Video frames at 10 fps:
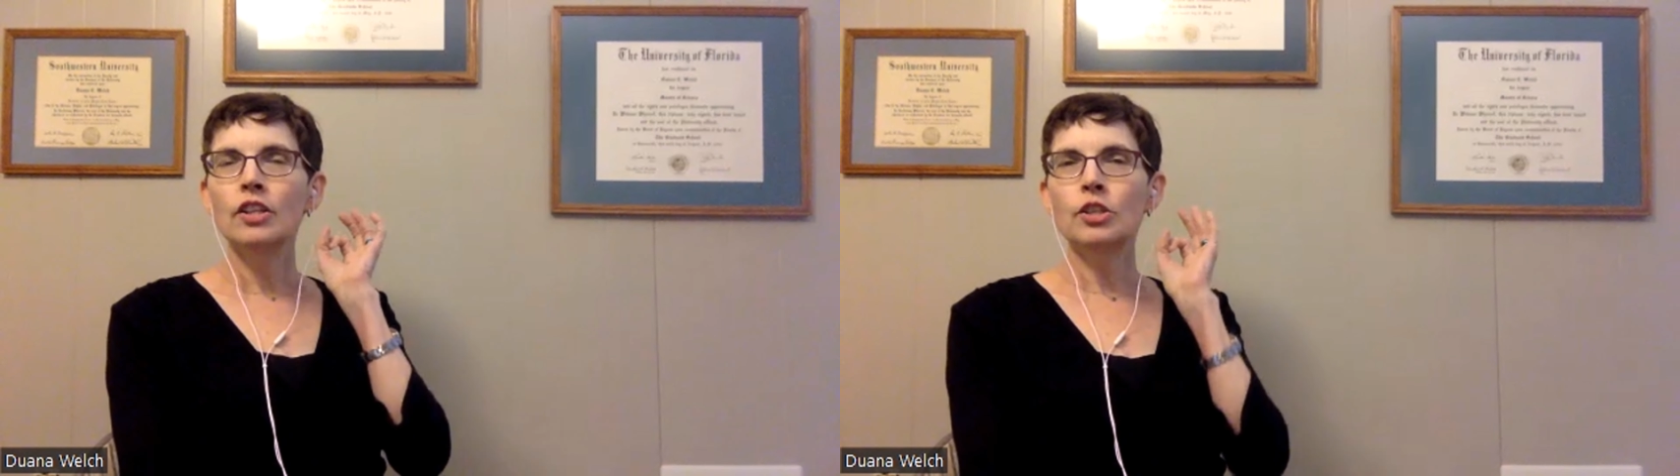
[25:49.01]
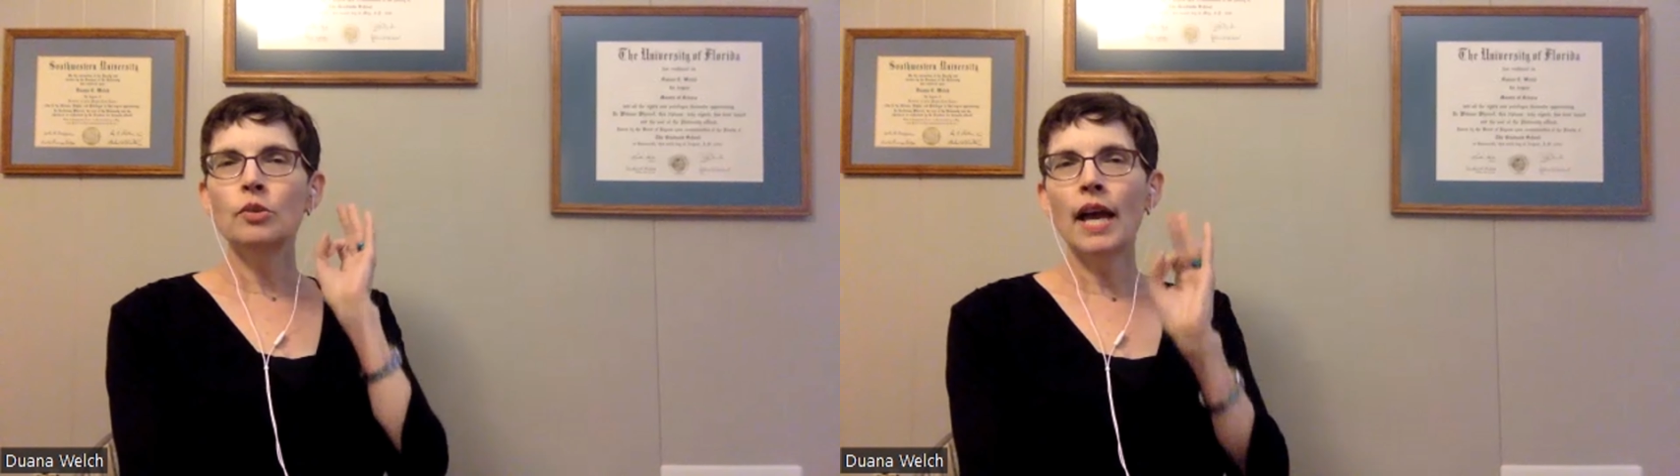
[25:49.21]

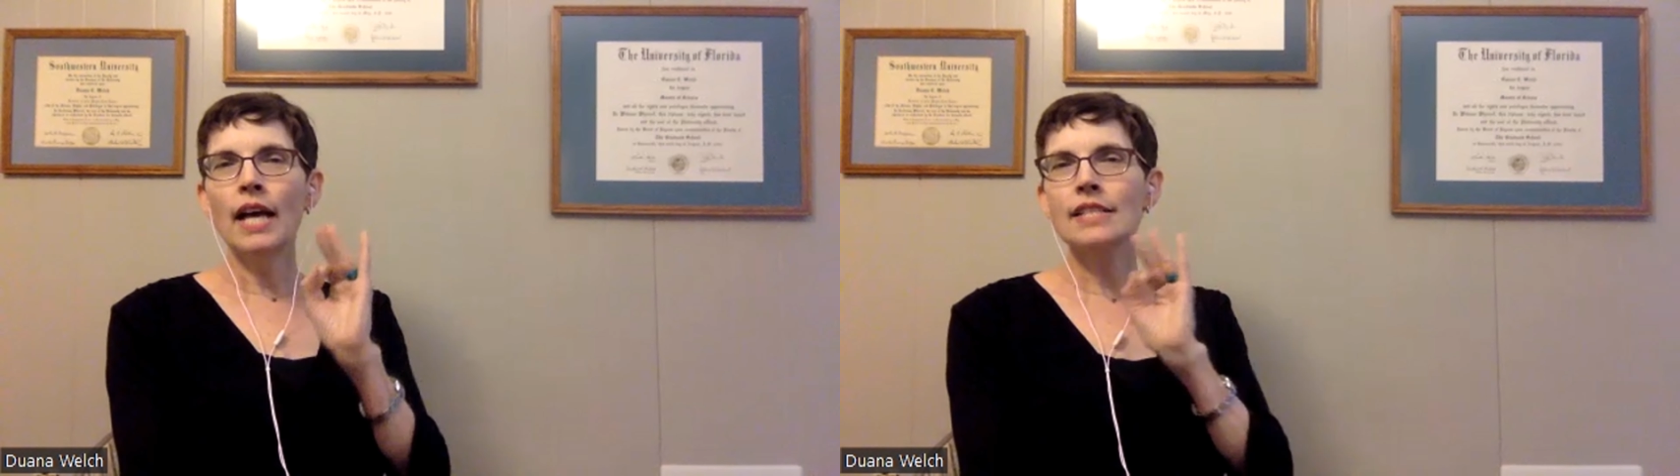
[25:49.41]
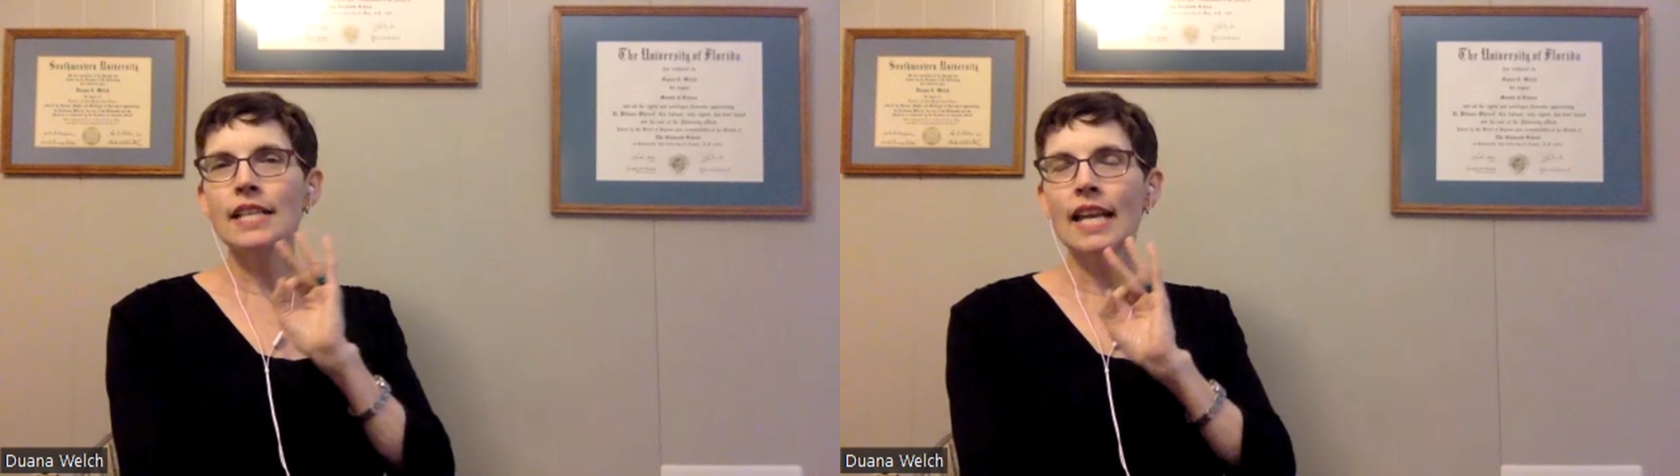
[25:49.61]
do you
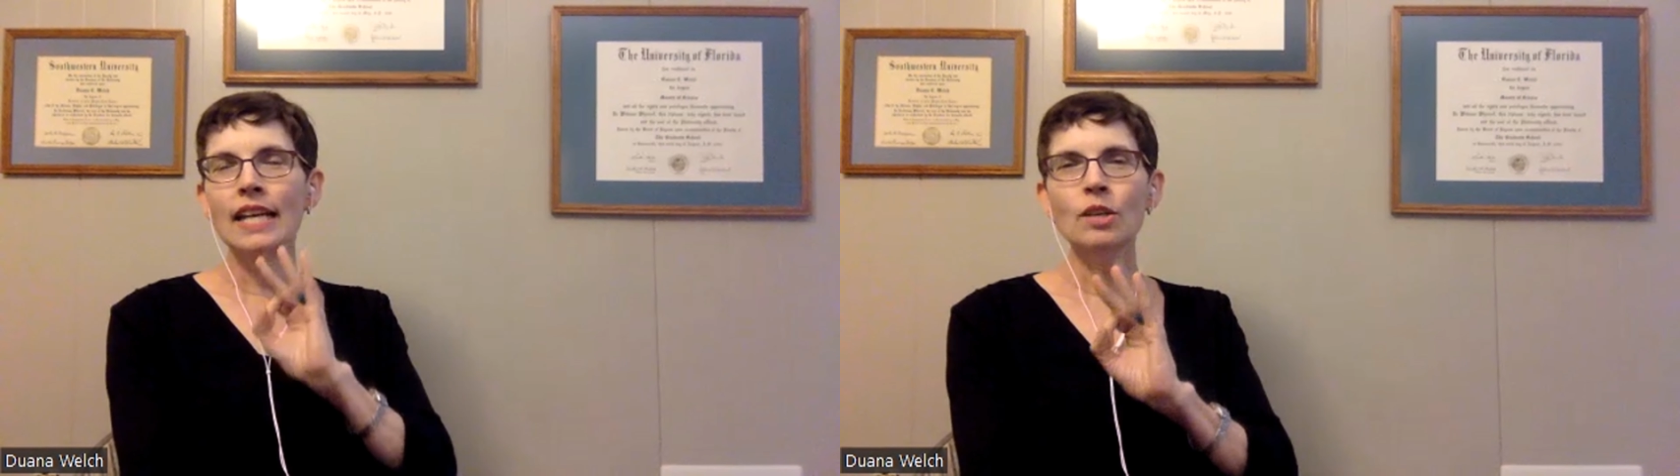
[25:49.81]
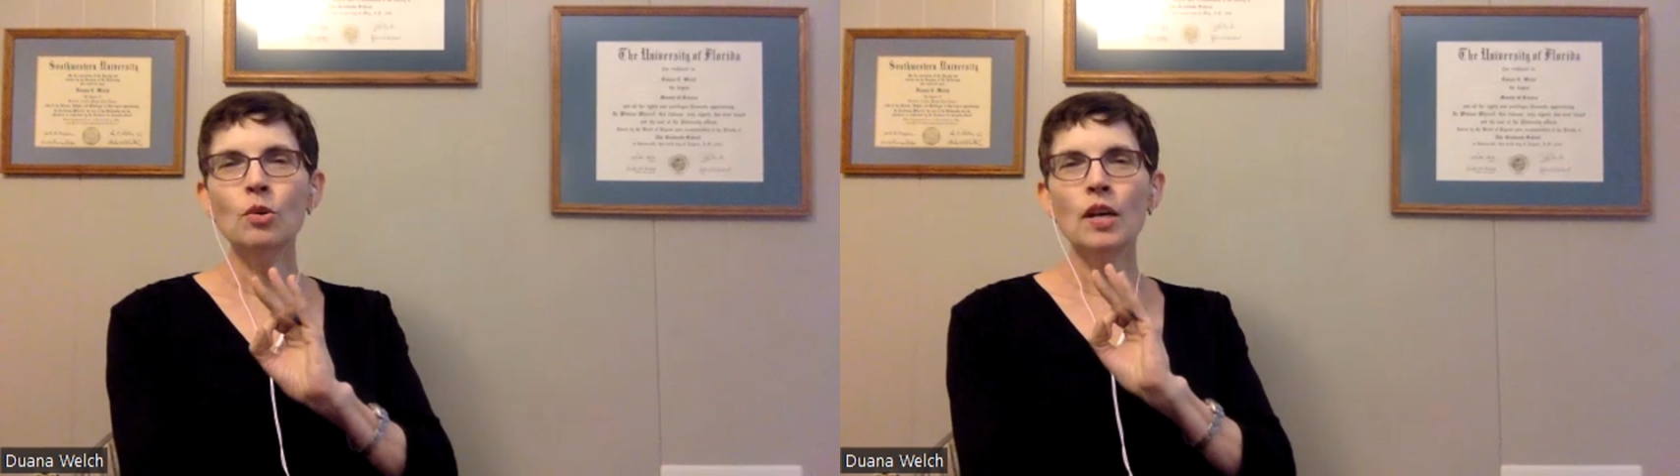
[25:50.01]
ask
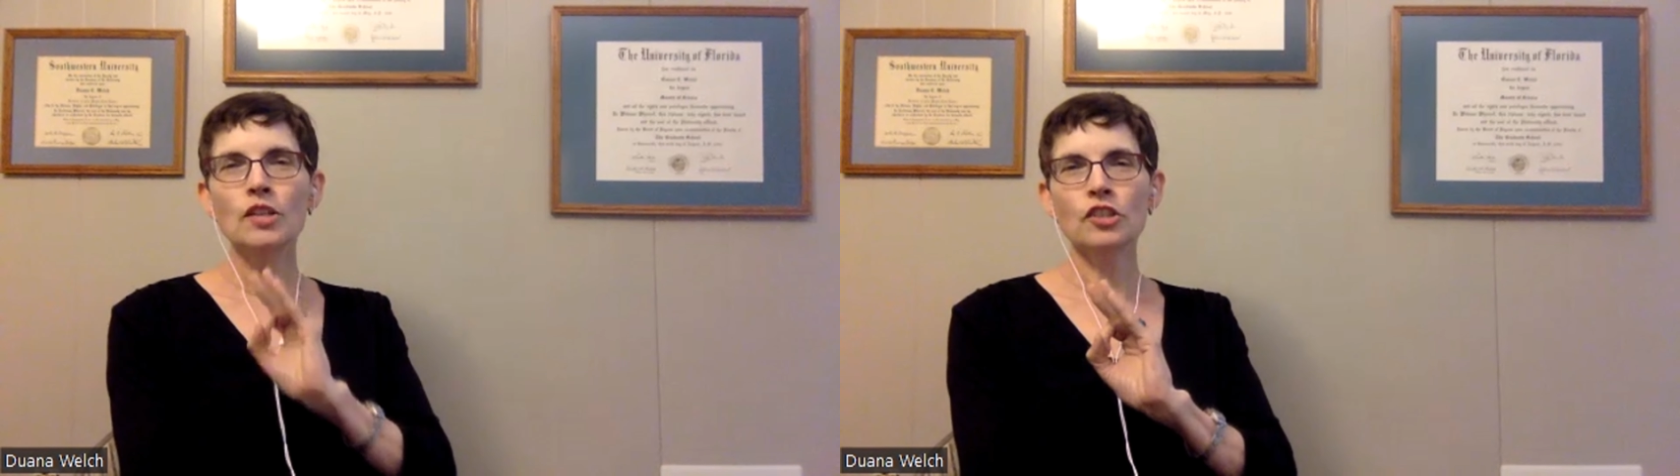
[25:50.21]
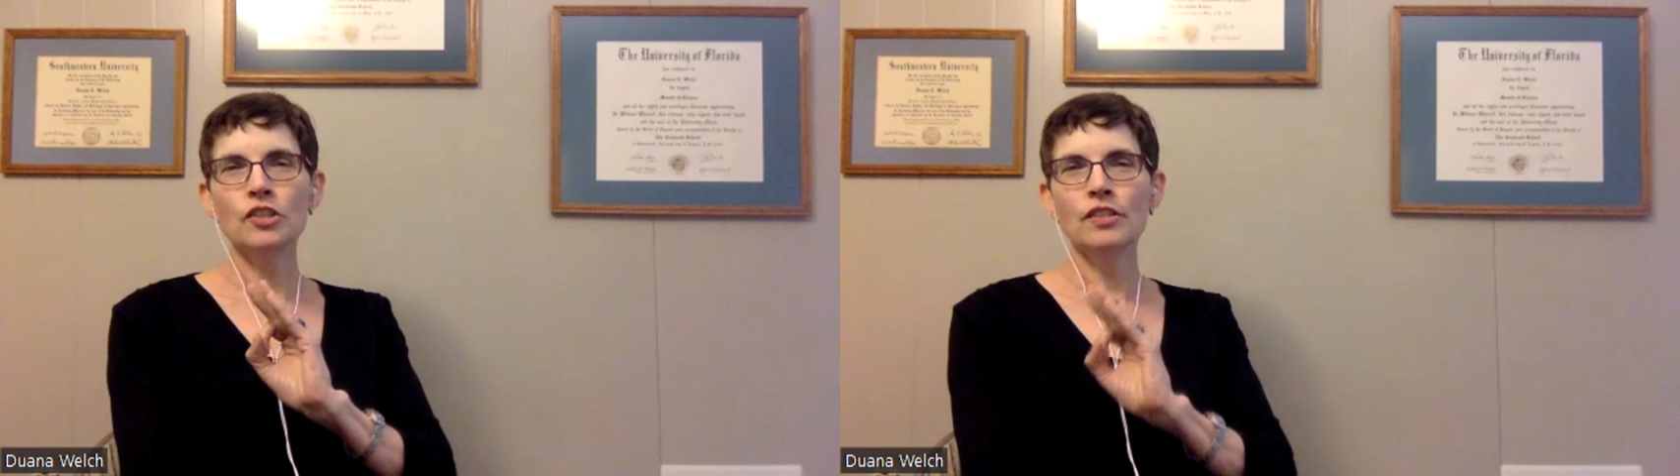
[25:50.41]
any
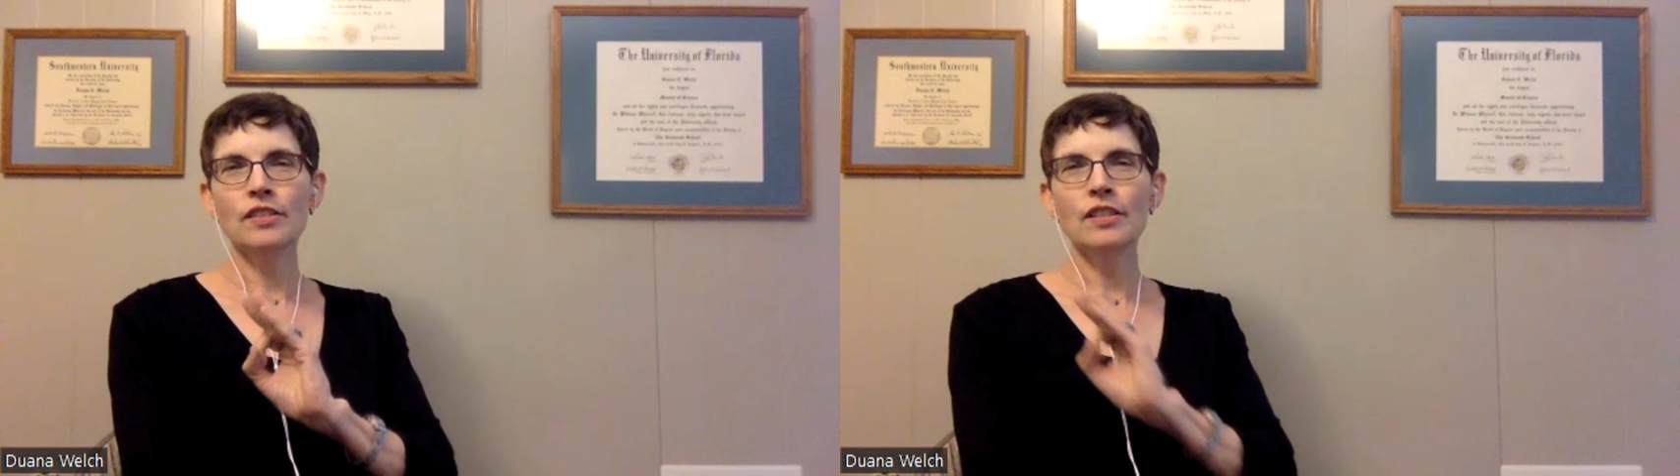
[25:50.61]
questions